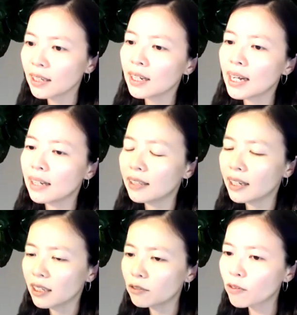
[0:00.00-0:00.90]
And
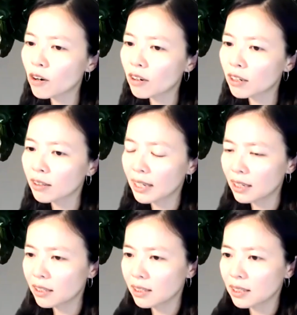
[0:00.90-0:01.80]
therefore,
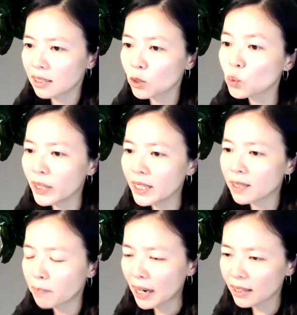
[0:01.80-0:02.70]
there is the sweet
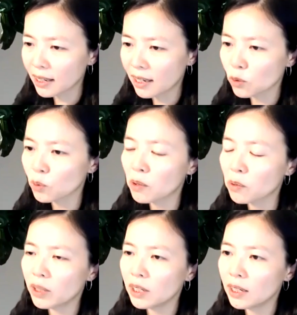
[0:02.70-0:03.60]
spot as what
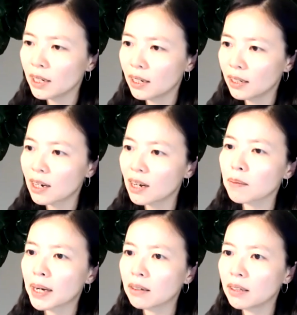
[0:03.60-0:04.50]
we talk
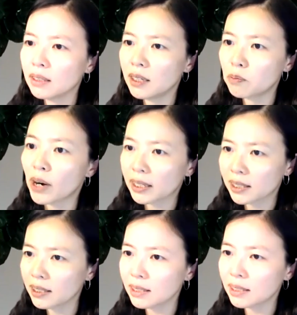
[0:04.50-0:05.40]
about in deep
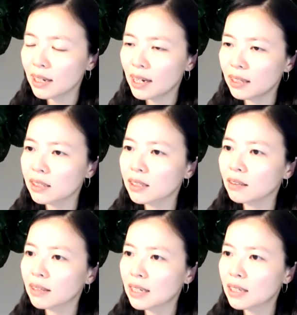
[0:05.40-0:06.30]
Rexes. And
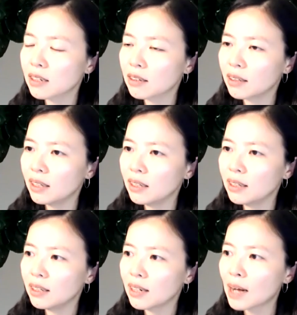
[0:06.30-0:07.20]
so that's
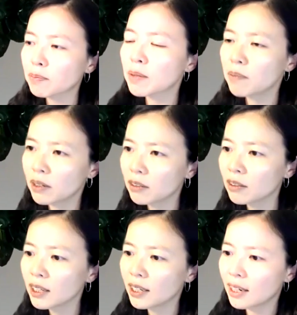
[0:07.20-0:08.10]
the
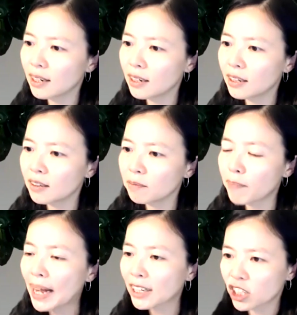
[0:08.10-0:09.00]
optimal
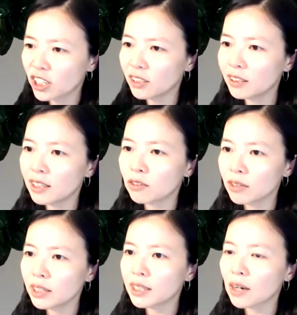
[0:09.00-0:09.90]
batching
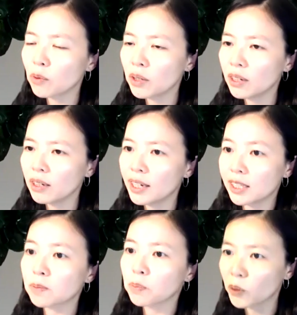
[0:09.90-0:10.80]
degree that we
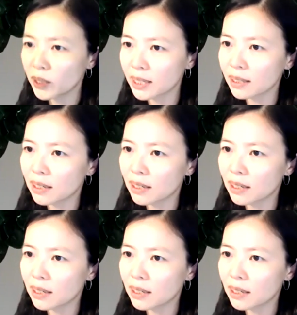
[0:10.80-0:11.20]
exploited.